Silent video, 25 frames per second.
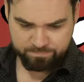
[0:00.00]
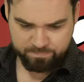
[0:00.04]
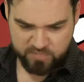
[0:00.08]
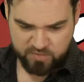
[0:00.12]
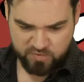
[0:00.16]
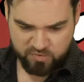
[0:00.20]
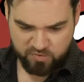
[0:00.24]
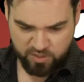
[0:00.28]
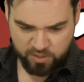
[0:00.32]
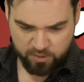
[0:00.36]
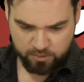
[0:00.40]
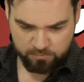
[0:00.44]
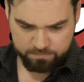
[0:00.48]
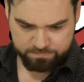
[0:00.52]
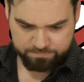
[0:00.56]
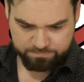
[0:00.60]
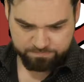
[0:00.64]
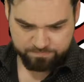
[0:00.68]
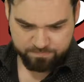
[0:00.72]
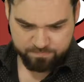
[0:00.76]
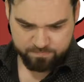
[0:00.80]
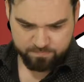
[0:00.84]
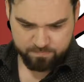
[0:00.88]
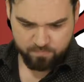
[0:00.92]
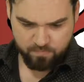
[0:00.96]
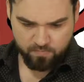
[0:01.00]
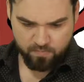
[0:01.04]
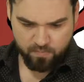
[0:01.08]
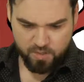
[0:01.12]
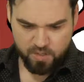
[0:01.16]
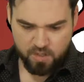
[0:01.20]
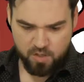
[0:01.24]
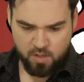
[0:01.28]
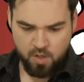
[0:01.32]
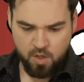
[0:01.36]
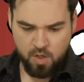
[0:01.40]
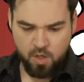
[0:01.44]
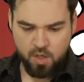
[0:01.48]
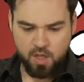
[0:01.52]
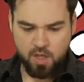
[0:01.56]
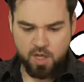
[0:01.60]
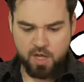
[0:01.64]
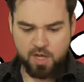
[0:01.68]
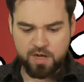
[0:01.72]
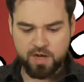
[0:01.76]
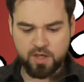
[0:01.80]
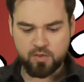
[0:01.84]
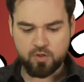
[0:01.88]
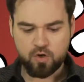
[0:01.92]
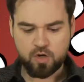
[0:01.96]
So,
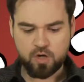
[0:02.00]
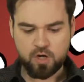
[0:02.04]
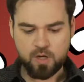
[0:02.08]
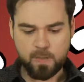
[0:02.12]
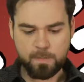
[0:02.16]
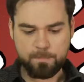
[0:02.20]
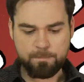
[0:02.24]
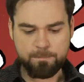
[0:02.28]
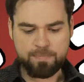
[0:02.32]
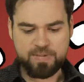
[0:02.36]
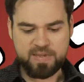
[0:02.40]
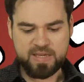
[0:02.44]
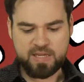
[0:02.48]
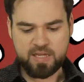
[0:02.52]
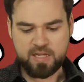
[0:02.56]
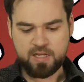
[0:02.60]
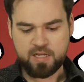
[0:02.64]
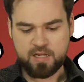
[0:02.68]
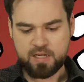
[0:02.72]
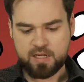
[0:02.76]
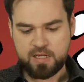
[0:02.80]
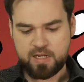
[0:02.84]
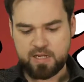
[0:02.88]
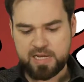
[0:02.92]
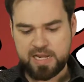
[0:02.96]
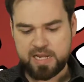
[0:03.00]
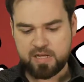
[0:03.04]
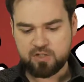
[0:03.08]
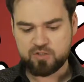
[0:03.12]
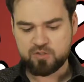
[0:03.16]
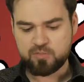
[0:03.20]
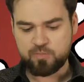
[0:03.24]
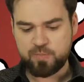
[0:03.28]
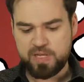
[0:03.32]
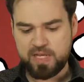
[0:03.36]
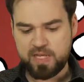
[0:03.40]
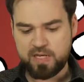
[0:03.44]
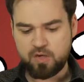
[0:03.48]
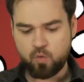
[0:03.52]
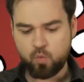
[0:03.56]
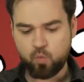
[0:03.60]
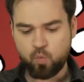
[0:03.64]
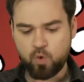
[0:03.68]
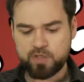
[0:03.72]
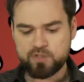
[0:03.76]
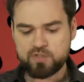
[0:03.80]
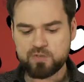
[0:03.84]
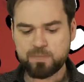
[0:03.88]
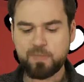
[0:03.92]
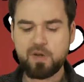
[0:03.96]
another big announcement,
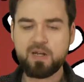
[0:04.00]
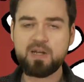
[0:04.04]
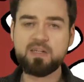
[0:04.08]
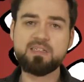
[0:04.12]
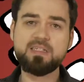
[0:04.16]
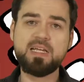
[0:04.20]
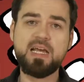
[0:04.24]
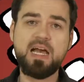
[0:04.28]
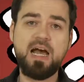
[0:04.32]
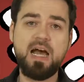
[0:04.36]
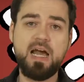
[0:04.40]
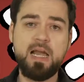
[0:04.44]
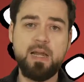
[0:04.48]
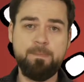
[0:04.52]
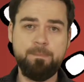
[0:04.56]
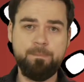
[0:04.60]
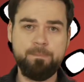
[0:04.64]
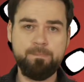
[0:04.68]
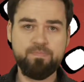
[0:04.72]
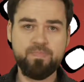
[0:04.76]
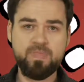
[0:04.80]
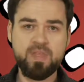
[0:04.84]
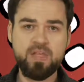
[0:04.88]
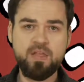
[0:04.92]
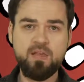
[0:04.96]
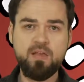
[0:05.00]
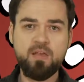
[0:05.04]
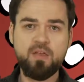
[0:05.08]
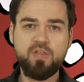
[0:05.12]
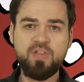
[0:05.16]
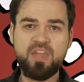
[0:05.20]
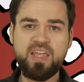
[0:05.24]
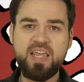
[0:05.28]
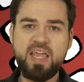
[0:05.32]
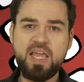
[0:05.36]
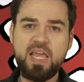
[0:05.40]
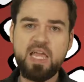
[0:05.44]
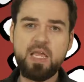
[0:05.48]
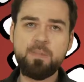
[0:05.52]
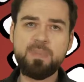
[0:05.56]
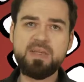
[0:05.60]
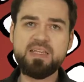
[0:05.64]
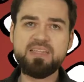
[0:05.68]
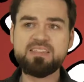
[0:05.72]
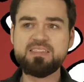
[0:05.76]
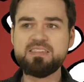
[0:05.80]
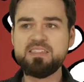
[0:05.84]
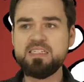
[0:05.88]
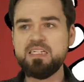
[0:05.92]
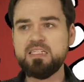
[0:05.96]
Once Upon a Time, the
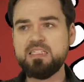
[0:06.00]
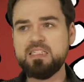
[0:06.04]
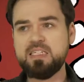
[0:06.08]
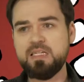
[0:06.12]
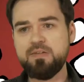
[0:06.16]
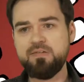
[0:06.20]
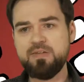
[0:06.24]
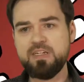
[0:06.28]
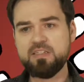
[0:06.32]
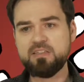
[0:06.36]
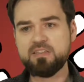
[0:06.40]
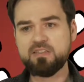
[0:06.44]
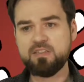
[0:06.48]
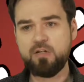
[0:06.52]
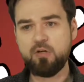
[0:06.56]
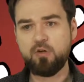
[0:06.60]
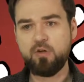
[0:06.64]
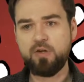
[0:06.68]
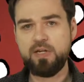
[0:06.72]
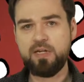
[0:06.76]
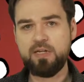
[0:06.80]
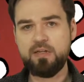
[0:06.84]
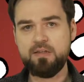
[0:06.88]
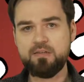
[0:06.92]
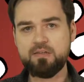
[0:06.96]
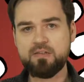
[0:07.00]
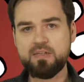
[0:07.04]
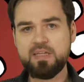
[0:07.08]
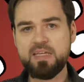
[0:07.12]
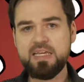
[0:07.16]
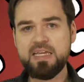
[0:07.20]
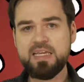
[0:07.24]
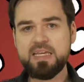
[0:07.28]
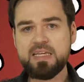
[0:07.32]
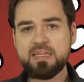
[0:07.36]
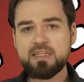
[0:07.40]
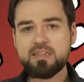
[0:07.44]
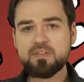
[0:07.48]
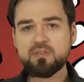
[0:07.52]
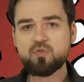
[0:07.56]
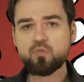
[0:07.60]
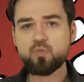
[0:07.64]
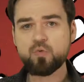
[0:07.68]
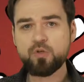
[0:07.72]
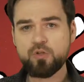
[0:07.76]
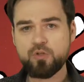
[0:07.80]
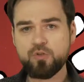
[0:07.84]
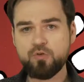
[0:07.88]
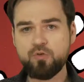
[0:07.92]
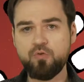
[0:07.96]
ABC TV series is
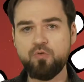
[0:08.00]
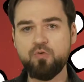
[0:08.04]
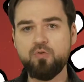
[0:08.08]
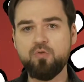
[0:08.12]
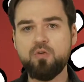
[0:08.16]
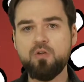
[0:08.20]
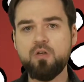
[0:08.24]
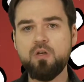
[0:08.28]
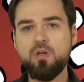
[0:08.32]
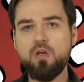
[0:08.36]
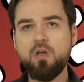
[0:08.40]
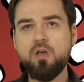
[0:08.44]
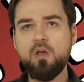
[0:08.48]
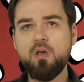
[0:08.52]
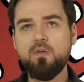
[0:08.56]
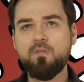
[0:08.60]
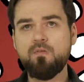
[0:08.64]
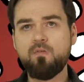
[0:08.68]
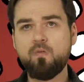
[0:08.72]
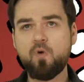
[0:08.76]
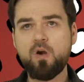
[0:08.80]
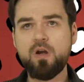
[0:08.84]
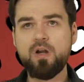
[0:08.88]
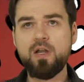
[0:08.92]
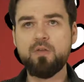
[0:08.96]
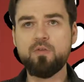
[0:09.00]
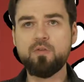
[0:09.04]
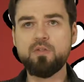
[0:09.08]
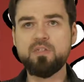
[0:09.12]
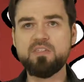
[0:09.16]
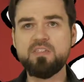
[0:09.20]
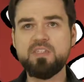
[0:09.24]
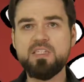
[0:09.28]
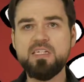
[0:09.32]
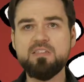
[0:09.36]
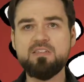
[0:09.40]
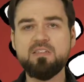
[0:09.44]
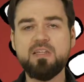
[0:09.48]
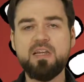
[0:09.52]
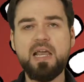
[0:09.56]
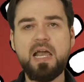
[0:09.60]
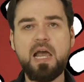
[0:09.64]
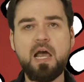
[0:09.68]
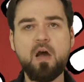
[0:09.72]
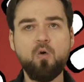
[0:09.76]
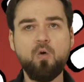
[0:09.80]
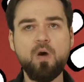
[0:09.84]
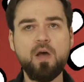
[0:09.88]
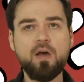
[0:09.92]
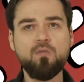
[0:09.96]
renewed for another season.
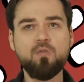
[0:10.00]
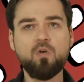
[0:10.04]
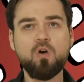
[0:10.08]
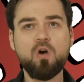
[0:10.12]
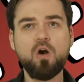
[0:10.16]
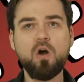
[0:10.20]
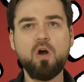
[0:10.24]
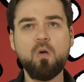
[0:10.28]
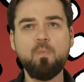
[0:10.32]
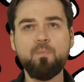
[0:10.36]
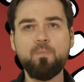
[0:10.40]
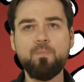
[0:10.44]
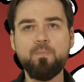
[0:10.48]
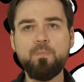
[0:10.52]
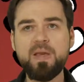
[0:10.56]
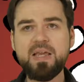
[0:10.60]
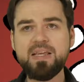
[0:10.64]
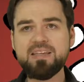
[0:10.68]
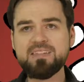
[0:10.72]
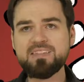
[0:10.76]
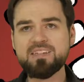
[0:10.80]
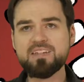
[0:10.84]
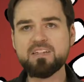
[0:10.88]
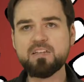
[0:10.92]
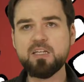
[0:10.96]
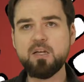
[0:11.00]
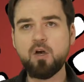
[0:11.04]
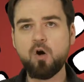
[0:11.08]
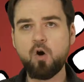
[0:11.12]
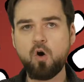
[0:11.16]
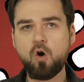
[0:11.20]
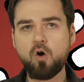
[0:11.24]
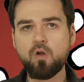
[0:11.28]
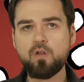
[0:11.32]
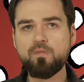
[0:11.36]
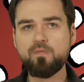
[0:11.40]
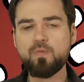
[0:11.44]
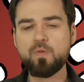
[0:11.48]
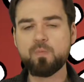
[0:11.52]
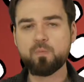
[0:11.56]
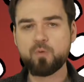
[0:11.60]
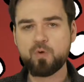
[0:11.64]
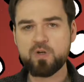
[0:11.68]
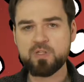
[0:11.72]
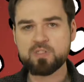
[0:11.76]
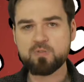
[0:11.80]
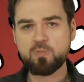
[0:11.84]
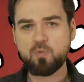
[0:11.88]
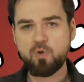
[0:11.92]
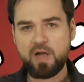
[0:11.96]
However, basically all of the
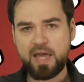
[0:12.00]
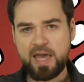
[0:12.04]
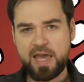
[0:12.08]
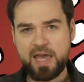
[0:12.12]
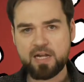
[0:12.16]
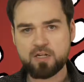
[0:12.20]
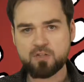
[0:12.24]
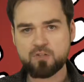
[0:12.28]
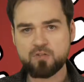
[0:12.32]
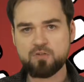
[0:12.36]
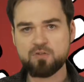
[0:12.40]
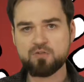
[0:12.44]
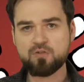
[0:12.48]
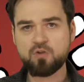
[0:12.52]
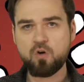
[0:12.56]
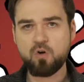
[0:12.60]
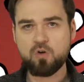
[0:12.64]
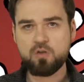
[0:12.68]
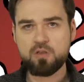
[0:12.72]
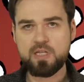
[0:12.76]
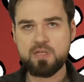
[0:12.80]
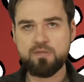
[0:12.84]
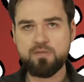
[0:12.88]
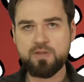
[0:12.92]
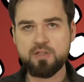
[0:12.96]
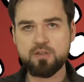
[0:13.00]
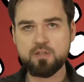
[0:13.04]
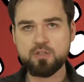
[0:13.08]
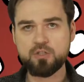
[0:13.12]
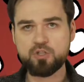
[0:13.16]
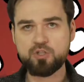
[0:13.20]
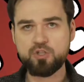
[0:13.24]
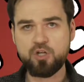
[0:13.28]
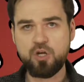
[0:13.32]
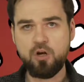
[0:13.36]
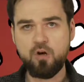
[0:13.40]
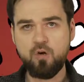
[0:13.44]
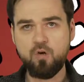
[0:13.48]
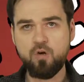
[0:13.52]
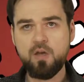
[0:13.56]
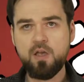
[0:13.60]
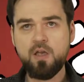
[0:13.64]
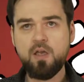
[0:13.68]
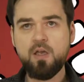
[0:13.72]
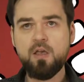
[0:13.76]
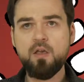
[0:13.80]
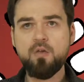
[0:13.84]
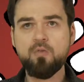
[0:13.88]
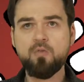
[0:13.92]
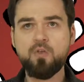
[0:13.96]
principal actors are leaving the show.
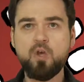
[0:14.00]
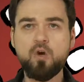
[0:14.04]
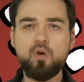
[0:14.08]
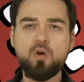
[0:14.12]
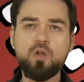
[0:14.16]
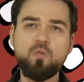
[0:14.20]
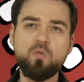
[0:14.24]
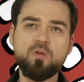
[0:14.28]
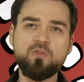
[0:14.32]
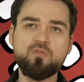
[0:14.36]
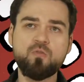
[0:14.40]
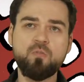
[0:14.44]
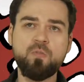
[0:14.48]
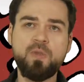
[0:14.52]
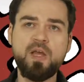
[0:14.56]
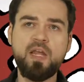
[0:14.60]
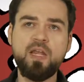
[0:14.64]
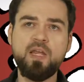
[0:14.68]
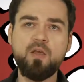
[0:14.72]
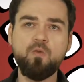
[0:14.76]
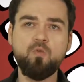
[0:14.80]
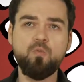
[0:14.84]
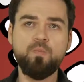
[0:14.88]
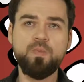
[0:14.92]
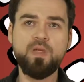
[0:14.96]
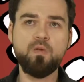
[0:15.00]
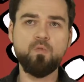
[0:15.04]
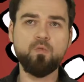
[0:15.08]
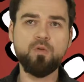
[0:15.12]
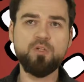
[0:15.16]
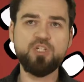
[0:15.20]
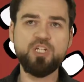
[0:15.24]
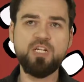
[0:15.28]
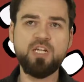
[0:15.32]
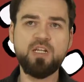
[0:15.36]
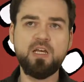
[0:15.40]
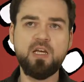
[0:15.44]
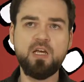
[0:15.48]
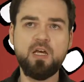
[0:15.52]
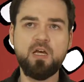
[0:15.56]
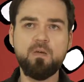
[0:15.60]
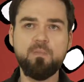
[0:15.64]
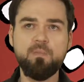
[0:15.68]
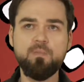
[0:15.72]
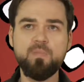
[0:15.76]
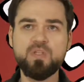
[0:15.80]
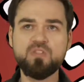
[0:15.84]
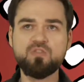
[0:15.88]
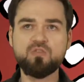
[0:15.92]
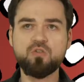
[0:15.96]
The only ones remaining will be Regina,
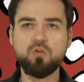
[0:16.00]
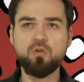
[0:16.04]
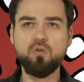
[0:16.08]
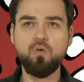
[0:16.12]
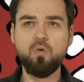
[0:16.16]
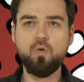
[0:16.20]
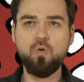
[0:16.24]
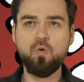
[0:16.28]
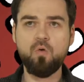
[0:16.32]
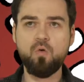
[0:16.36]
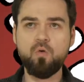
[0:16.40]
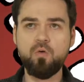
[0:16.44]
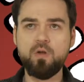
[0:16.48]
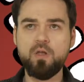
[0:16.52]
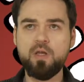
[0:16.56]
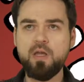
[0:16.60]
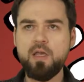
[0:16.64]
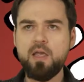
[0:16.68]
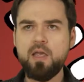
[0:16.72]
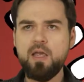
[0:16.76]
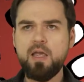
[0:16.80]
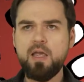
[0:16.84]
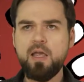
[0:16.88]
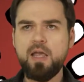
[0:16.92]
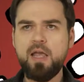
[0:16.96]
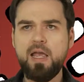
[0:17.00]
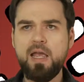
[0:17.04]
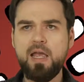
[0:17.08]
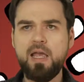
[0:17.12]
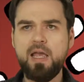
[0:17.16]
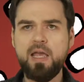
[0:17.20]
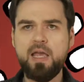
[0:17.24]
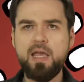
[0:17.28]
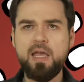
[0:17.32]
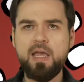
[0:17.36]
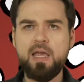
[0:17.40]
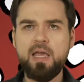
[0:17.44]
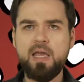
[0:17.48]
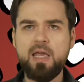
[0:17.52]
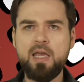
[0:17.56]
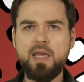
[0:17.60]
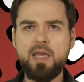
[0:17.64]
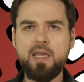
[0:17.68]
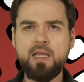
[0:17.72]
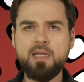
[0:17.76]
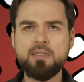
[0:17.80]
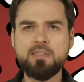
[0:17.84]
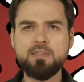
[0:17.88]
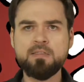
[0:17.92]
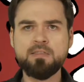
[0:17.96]
Mr. Gold,
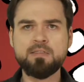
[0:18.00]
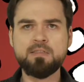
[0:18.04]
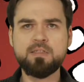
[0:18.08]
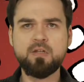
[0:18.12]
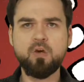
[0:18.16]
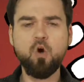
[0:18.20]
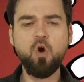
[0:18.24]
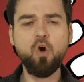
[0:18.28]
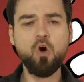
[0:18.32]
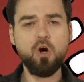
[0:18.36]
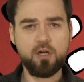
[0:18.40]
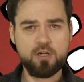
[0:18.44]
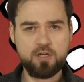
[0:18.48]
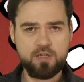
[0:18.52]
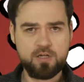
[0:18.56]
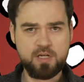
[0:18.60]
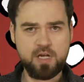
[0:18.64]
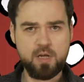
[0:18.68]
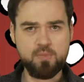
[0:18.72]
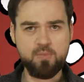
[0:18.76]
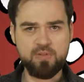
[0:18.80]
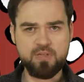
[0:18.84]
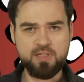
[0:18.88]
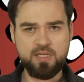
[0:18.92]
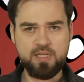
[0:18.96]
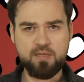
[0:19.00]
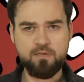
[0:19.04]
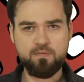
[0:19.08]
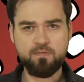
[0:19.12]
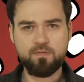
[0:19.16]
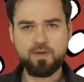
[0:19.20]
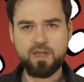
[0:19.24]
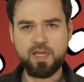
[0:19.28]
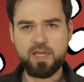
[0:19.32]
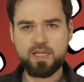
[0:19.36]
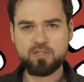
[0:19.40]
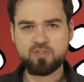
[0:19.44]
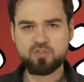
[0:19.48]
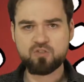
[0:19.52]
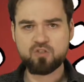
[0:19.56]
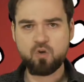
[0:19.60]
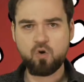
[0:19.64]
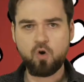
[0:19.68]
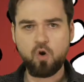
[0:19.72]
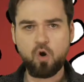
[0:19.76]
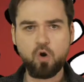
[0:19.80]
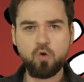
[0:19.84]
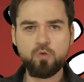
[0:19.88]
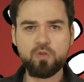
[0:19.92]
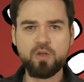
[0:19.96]
and Hook, I believe. And so
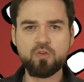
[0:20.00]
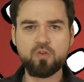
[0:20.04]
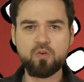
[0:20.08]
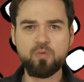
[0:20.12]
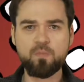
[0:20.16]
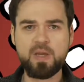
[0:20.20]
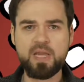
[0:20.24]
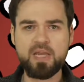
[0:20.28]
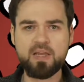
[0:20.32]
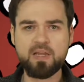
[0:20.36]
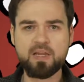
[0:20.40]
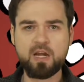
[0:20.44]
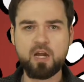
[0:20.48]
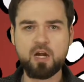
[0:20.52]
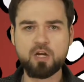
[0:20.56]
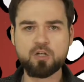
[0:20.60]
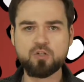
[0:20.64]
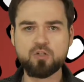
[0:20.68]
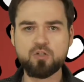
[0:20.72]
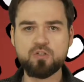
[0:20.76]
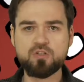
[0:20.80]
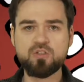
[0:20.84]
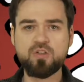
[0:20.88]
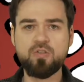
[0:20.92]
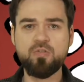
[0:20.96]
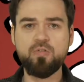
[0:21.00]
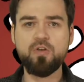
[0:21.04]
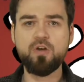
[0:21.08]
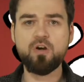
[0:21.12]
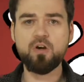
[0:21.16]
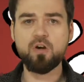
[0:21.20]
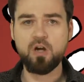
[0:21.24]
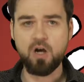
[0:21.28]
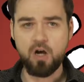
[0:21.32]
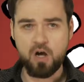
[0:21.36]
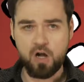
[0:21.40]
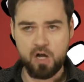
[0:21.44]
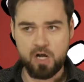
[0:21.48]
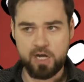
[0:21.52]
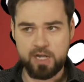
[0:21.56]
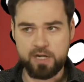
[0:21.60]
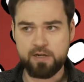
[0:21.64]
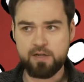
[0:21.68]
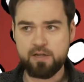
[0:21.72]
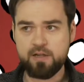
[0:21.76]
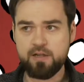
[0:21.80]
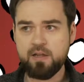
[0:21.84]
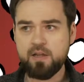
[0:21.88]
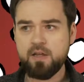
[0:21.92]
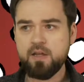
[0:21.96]
all the other main characters, they're gone.